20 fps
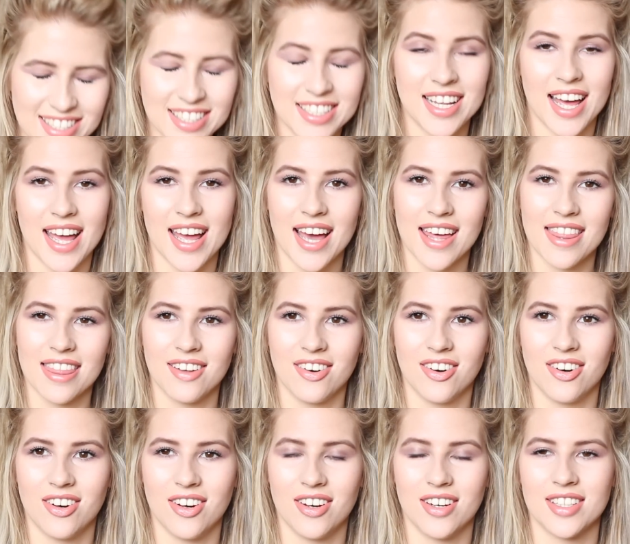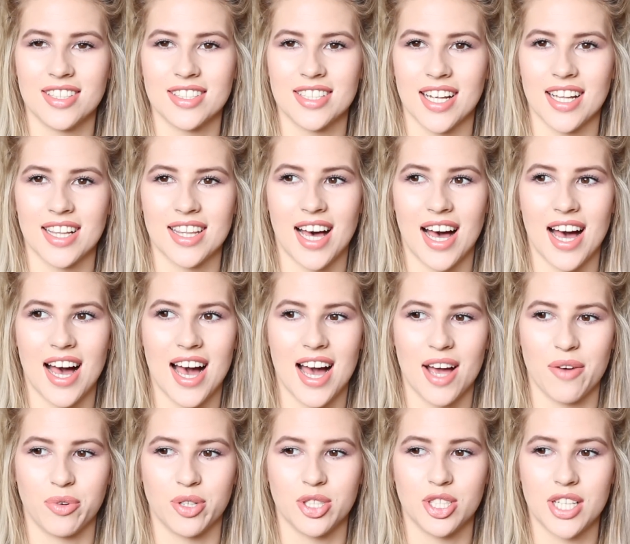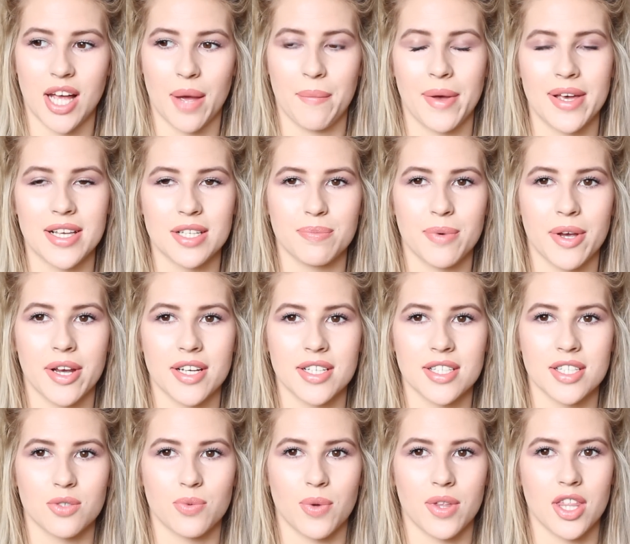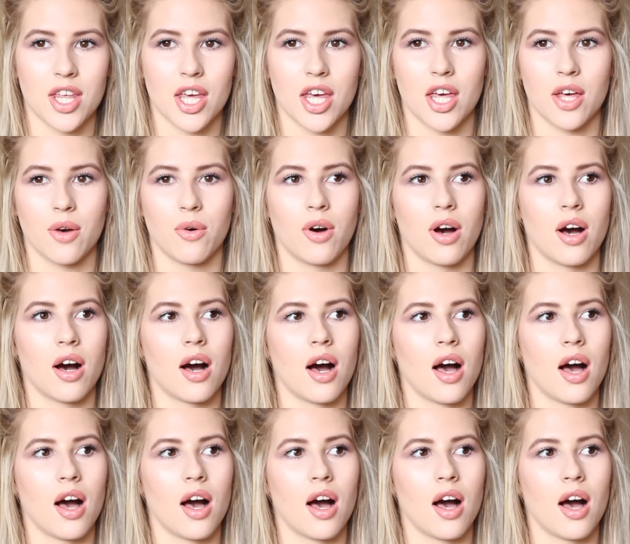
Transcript: Today I thought that I would share my experiences with you